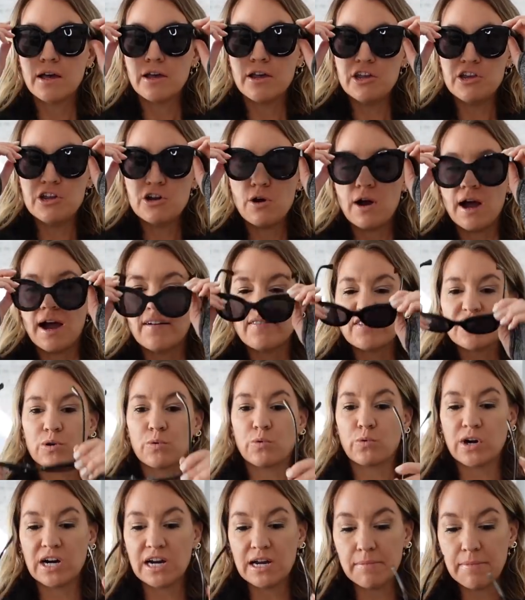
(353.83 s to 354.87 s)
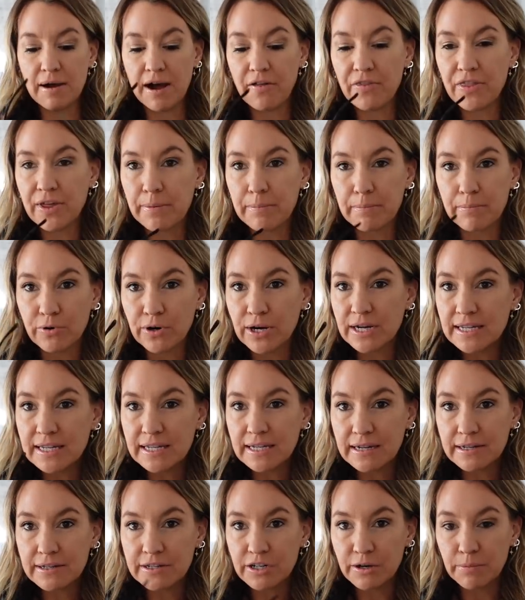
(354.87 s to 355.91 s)
You don't have to worry about them
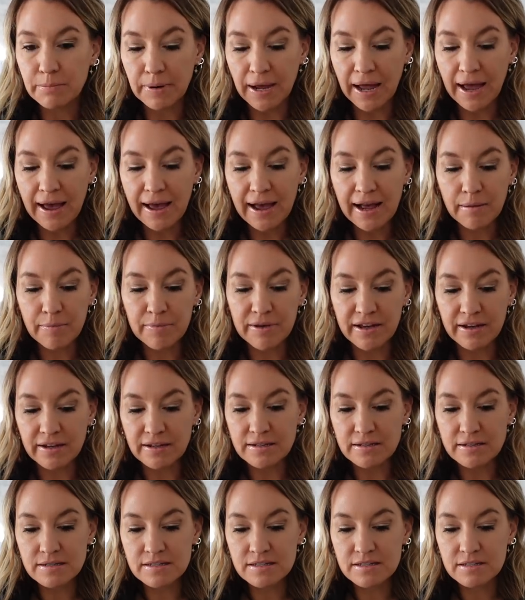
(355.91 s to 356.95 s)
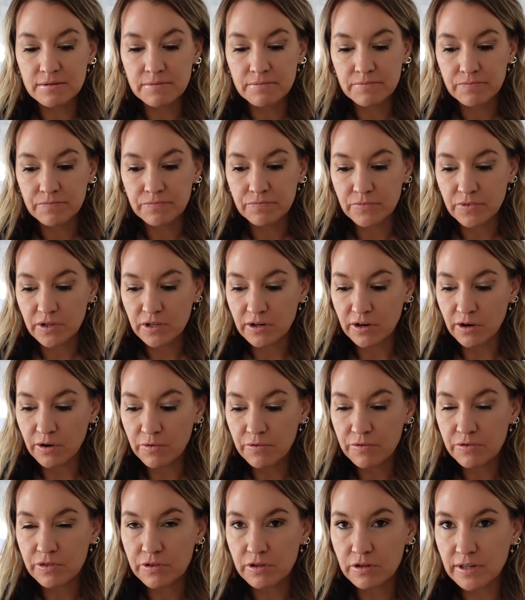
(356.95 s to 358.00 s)
breaking in your bag because, you know,
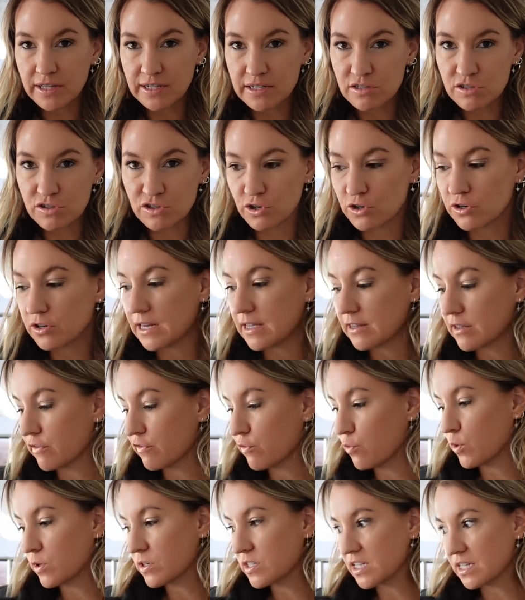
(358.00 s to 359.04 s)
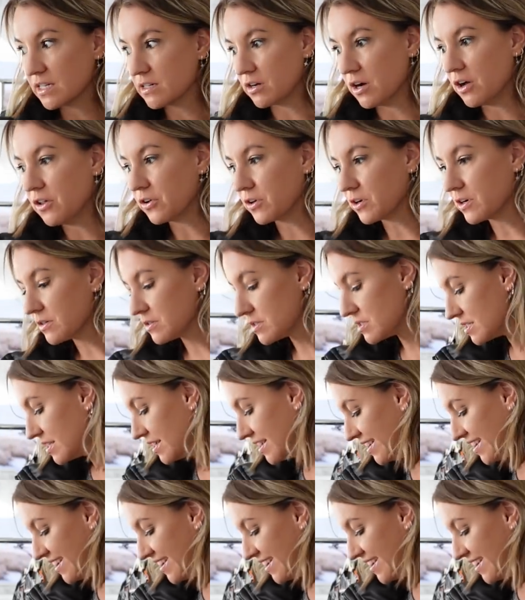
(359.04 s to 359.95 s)
they're like sturdy and they're fourteen dollars.